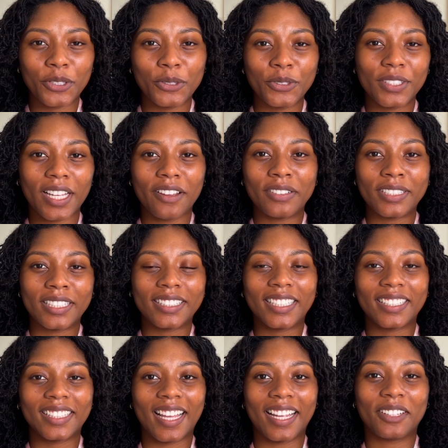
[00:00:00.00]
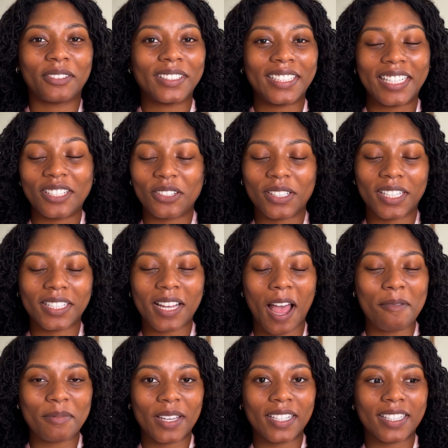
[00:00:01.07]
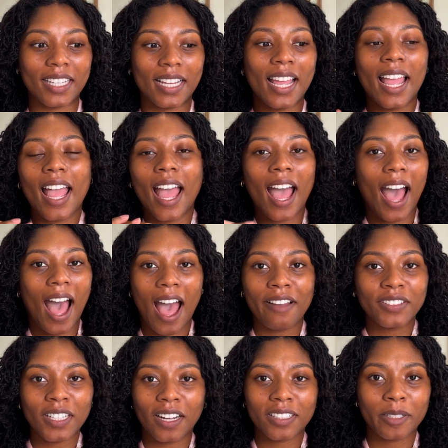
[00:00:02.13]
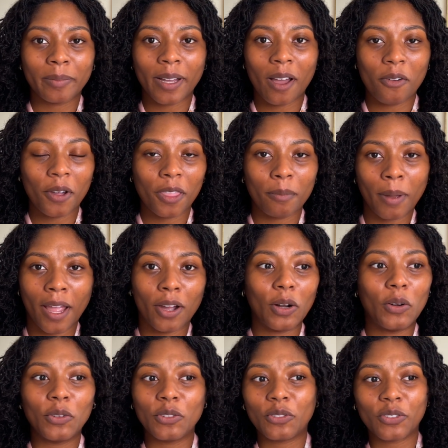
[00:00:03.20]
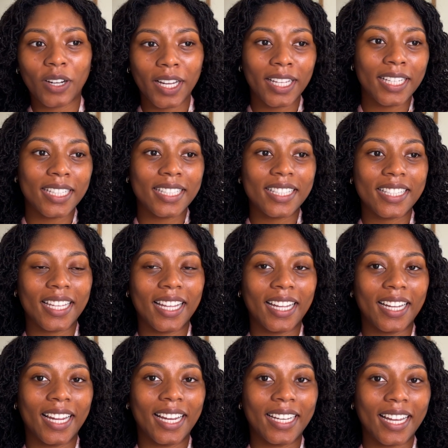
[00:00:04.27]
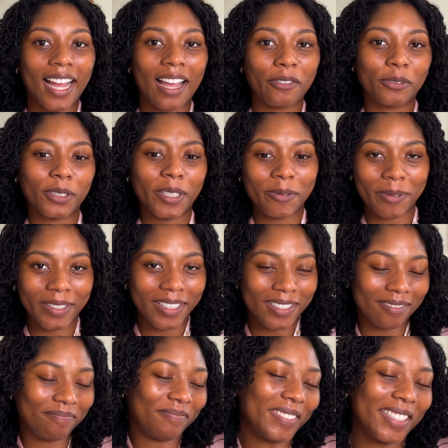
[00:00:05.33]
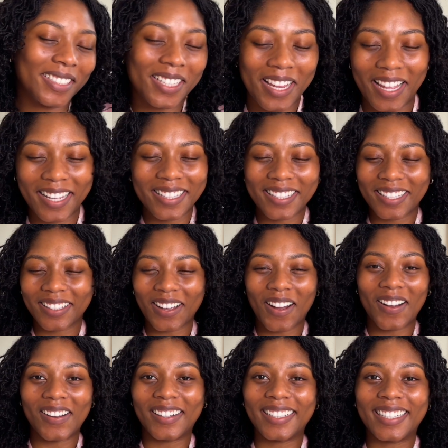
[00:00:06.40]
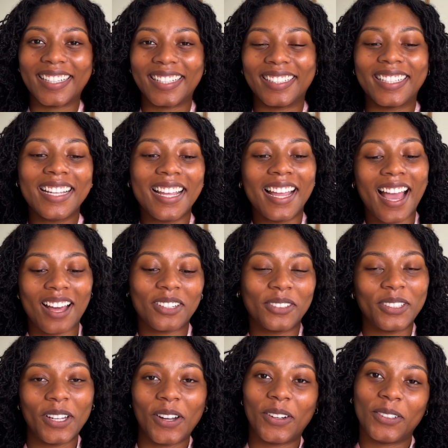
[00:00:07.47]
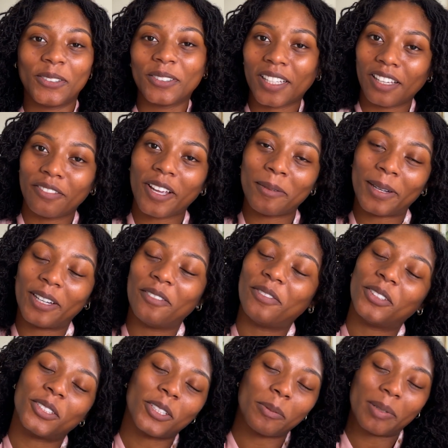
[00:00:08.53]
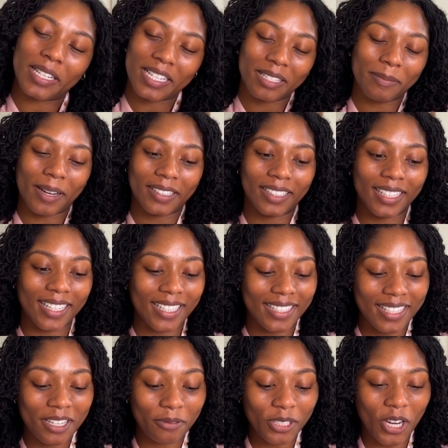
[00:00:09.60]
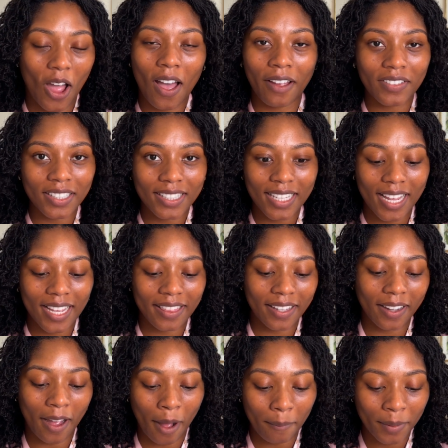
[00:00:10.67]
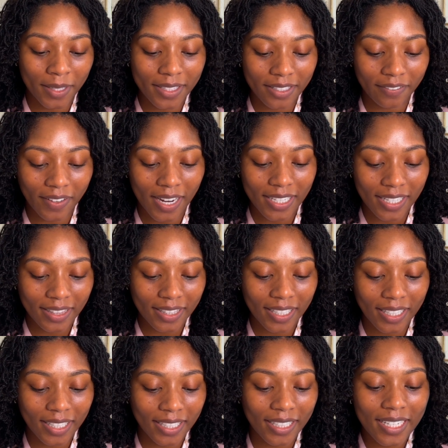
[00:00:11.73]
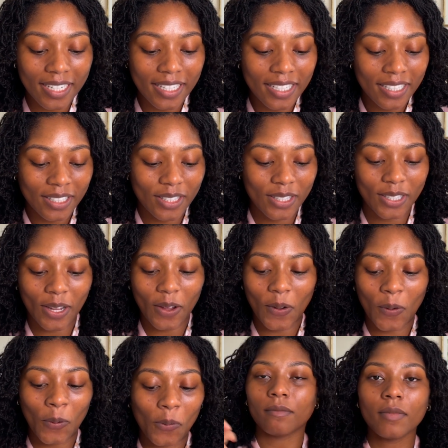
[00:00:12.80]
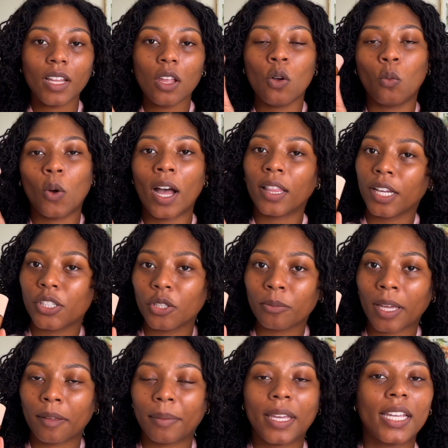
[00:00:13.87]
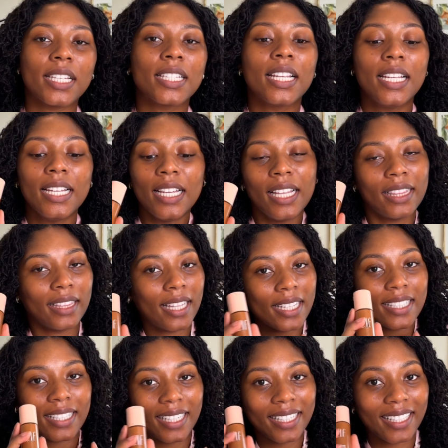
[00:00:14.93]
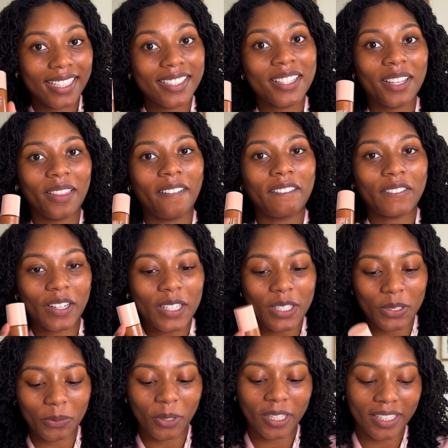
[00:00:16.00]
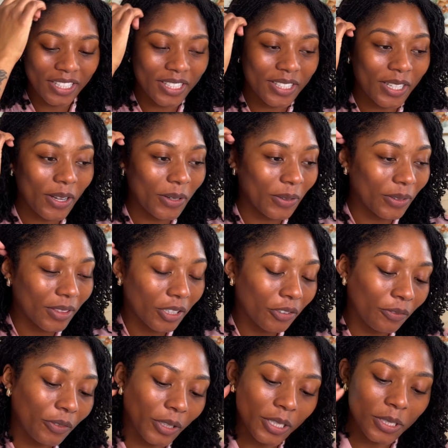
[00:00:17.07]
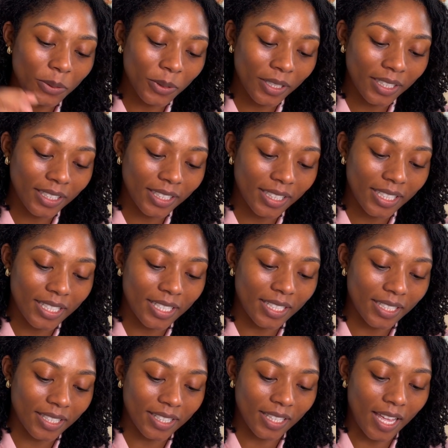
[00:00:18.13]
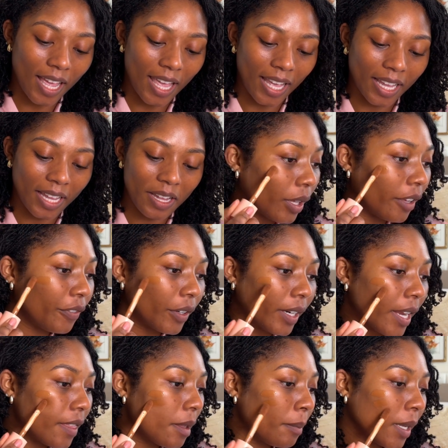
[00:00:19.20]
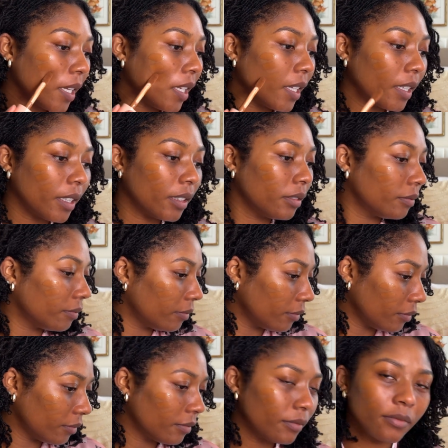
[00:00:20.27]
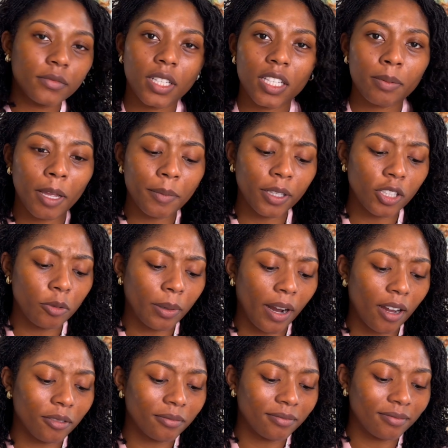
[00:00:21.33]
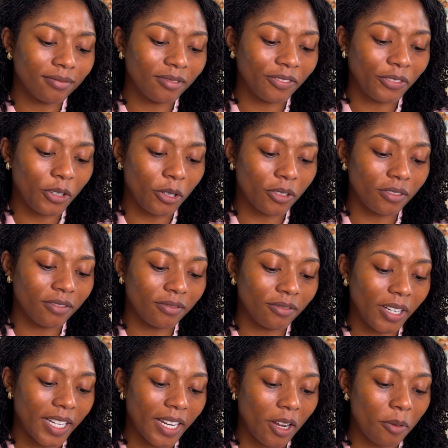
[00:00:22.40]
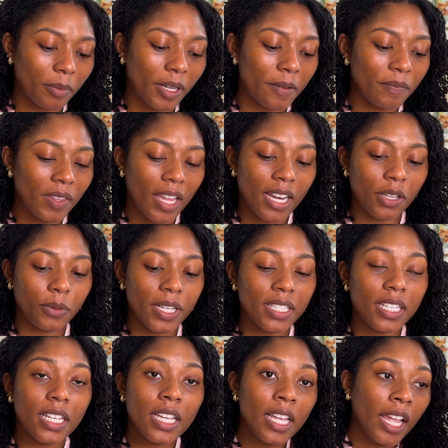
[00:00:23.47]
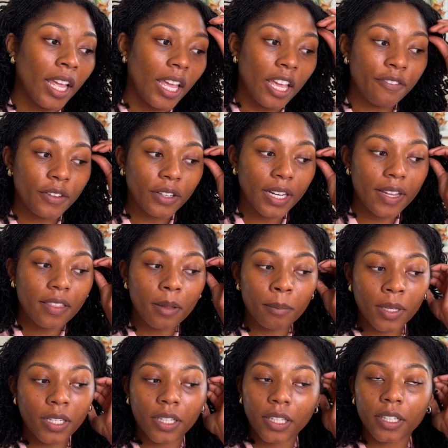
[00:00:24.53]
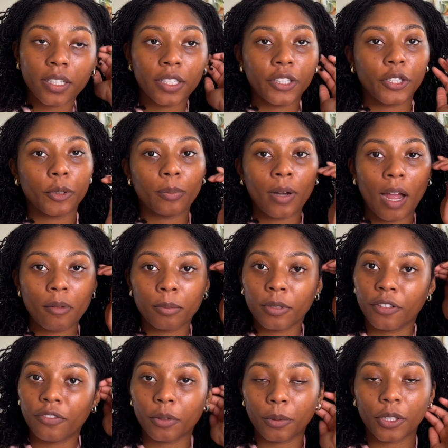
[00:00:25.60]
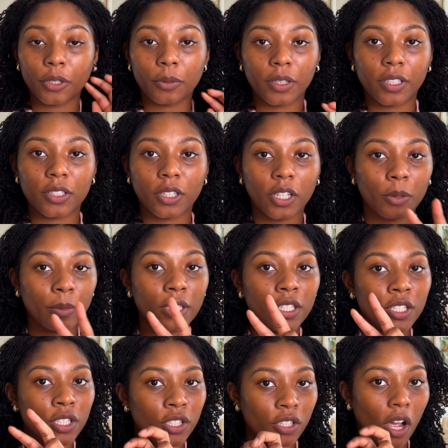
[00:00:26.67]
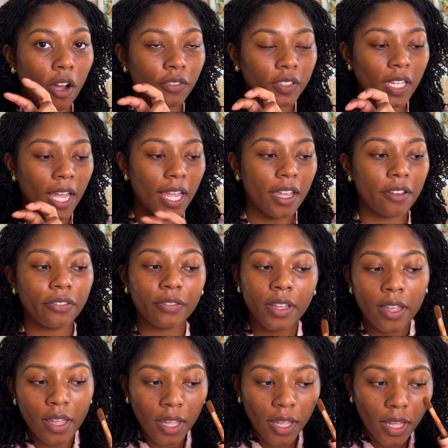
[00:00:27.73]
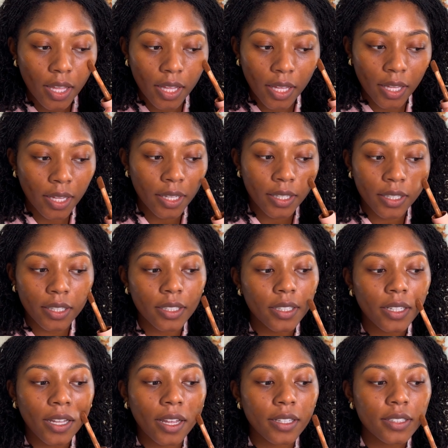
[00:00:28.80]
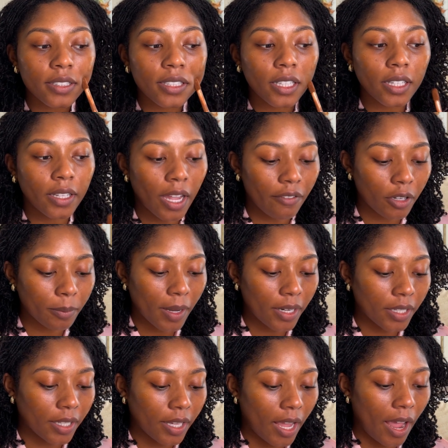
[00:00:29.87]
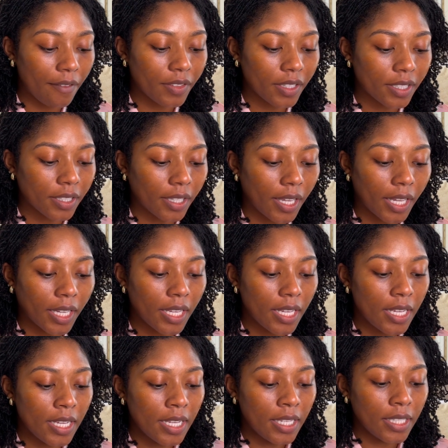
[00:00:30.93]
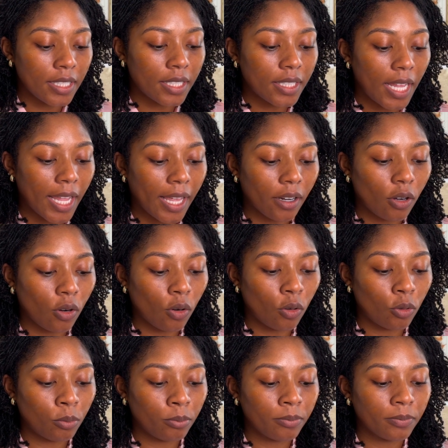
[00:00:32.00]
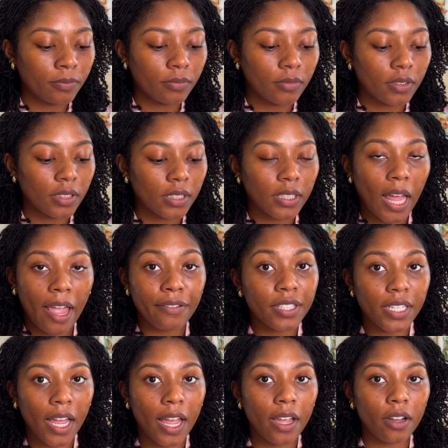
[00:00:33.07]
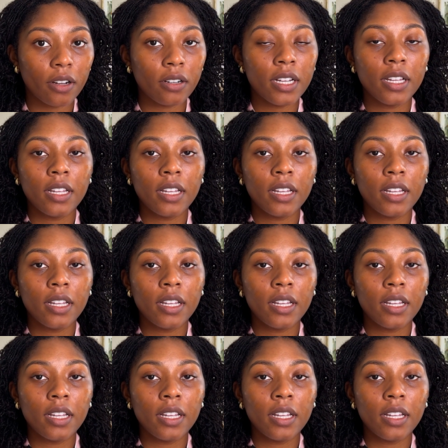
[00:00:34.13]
definitely like really interesting topics that I've talked about with my own friends, and I really want to take it to y'all and, I don't know, give y'all my unfiltered opinions about it and see what y'all have to say in the comments, if anything. So while I do my base, let's get into the first one. So the first one is like, if you're in the media, this might be a little brown for right now, but anyways, if you're in the media, you're probably familiar with the term soft life and seeing everybody have this like stay-at-home lifestyle.